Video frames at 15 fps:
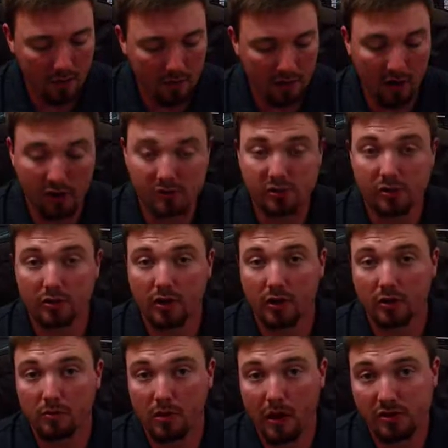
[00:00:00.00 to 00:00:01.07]
And
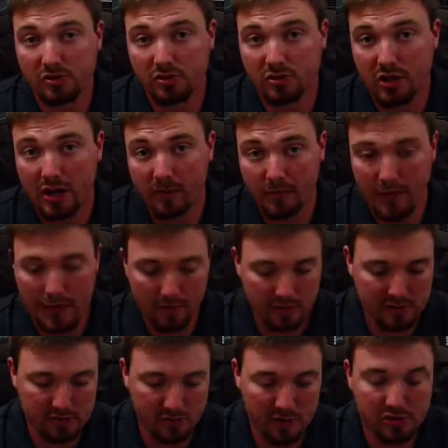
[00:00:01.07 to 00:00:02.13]
also another Monster Jam
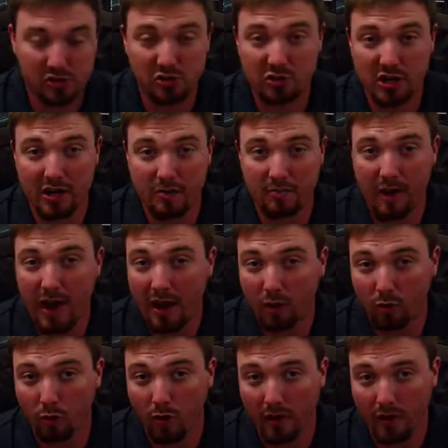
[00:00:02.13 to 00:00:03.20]
game is Monster
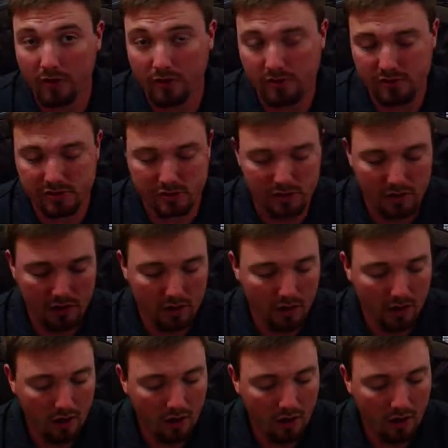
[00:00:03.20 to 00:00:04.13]
Jam Battlegrounds.